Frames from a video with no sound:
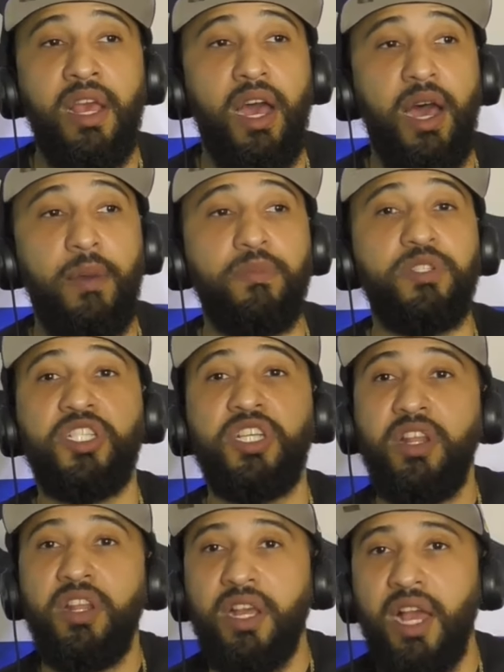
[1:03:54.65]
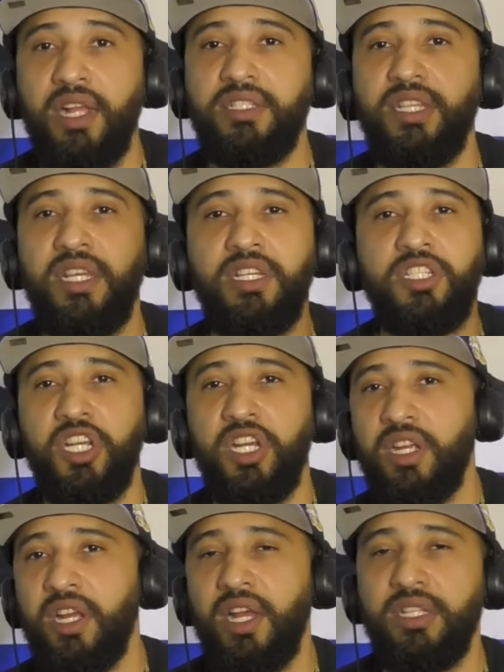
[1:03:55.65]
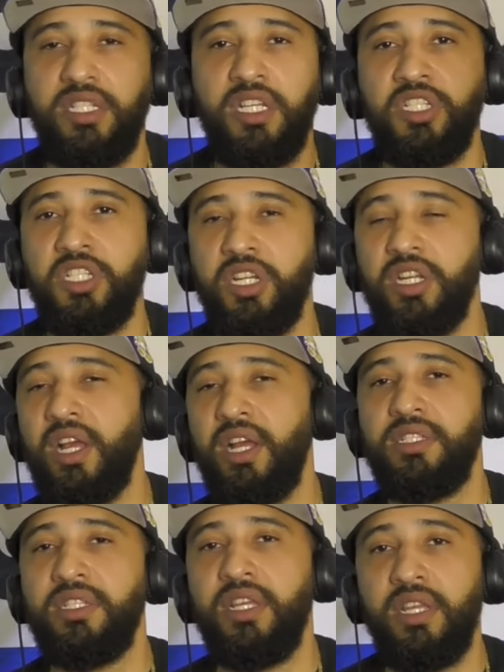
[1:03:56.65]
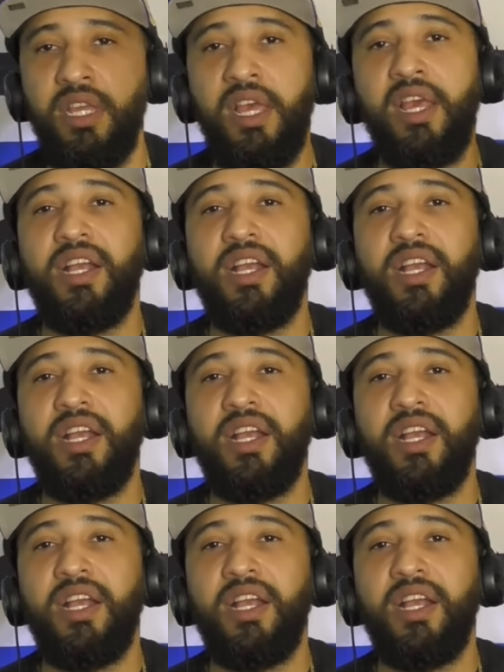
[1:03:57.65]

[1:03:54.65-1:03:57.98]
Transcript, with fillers: um, share the content, share the content, share the content,